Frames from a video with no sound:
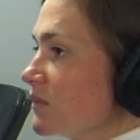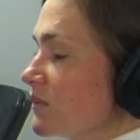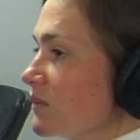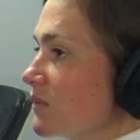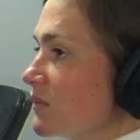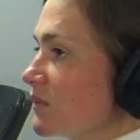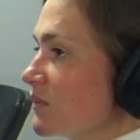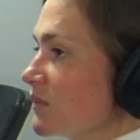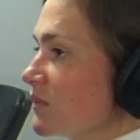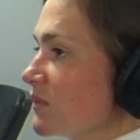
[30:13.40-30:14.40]

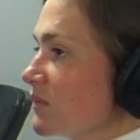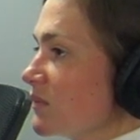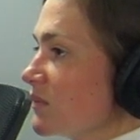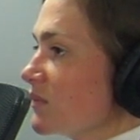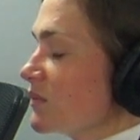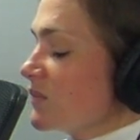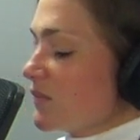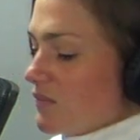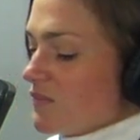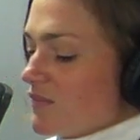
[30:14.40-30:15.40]

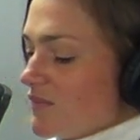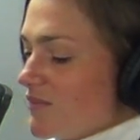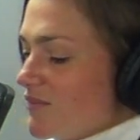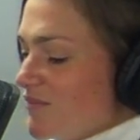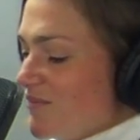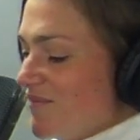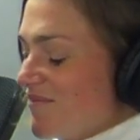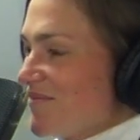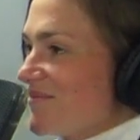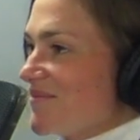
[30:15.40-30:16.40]

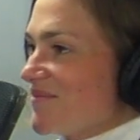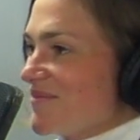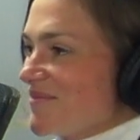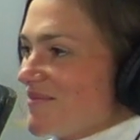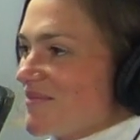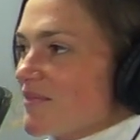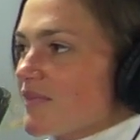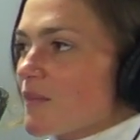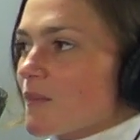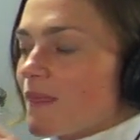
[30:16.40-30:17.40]

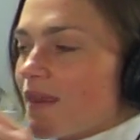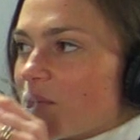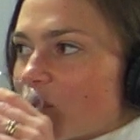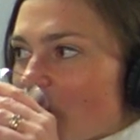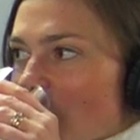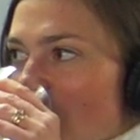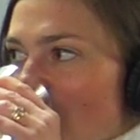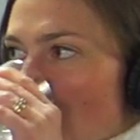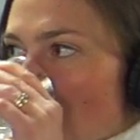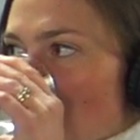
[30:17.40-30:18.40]

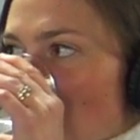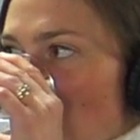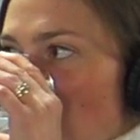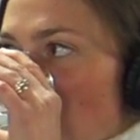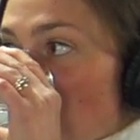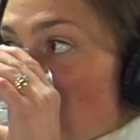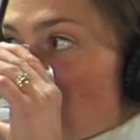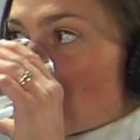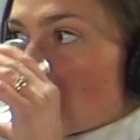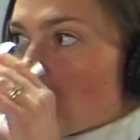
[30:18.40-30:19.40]

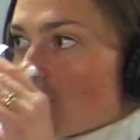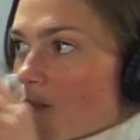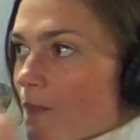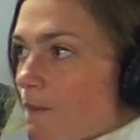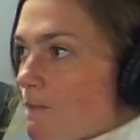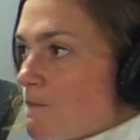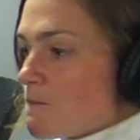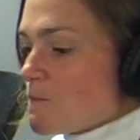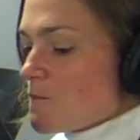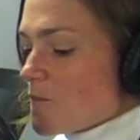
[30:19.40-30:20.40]

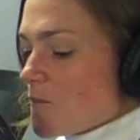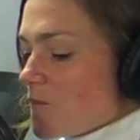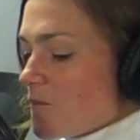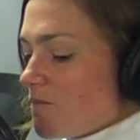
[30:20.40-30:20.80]
[no speech]